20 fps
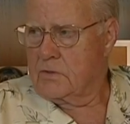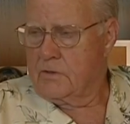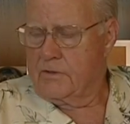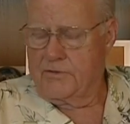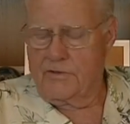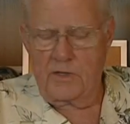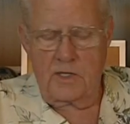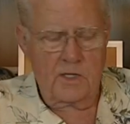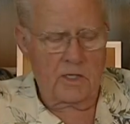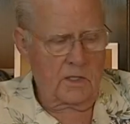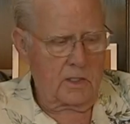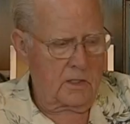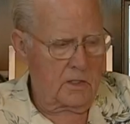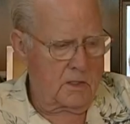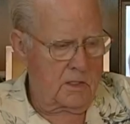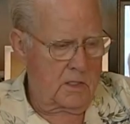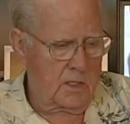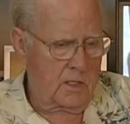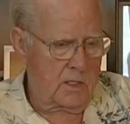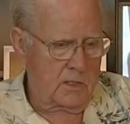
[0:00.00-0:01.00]
a thing,
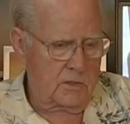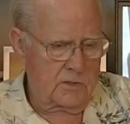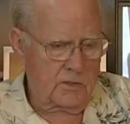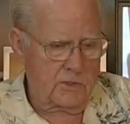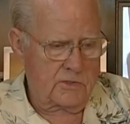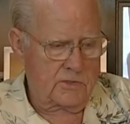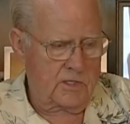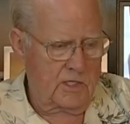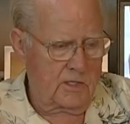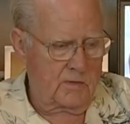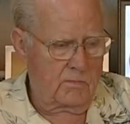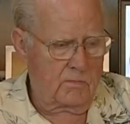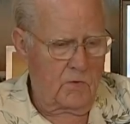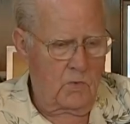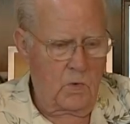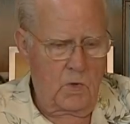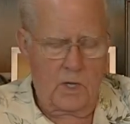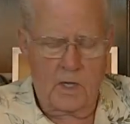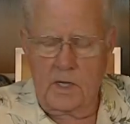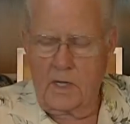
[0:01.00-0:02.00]
and just give them
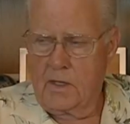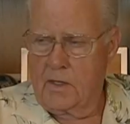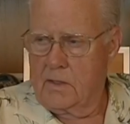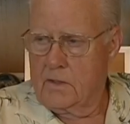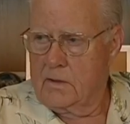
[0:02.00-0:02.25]
away.